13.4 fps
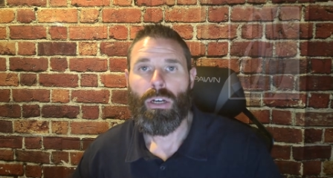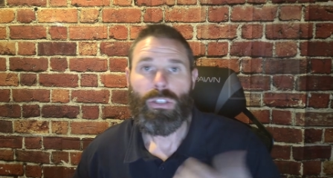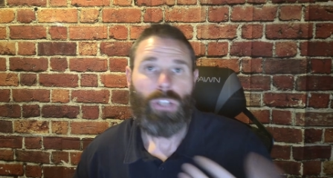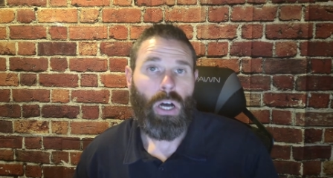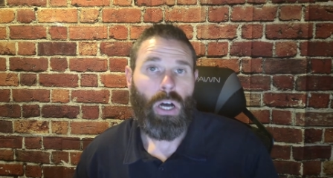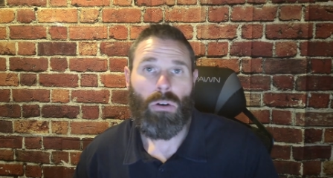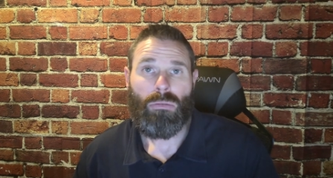
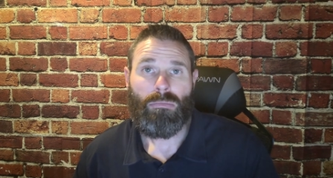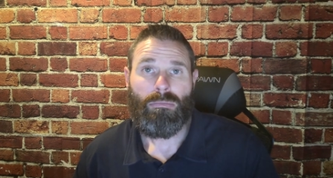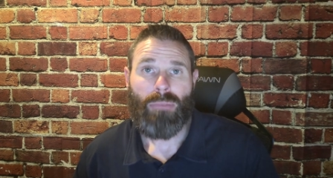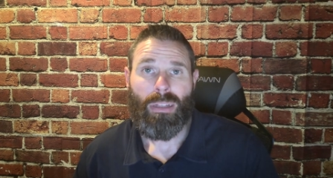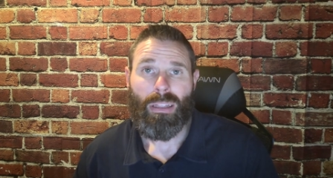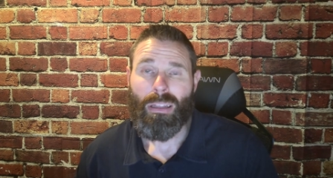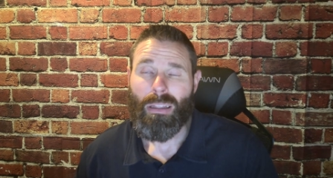So,
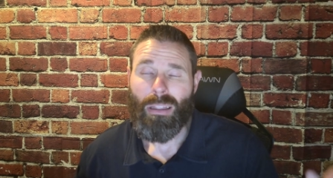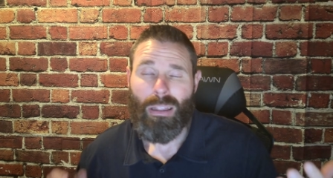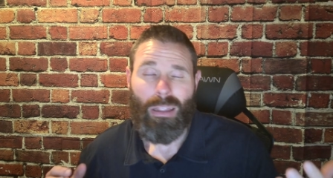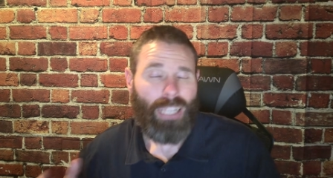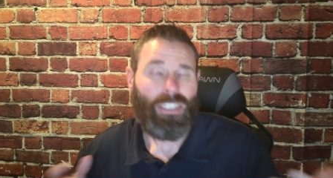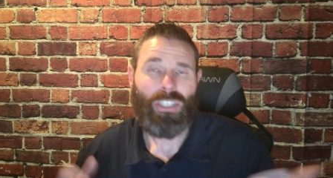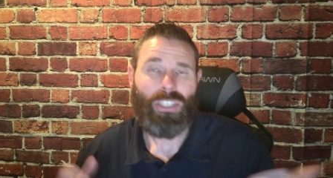
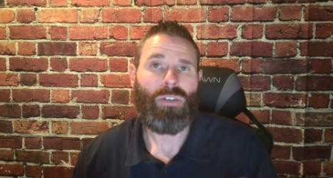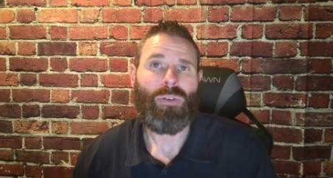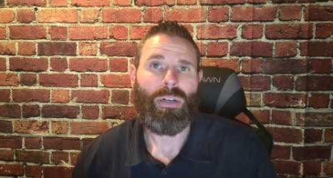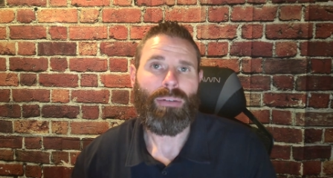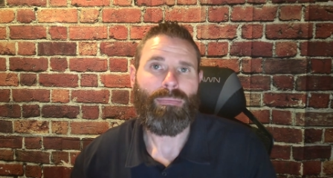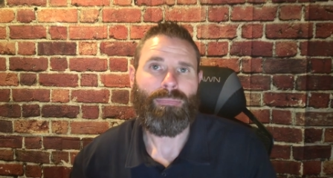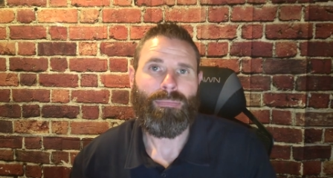let's do
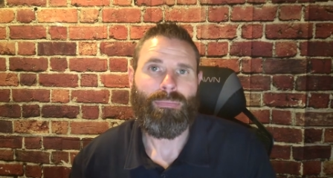it.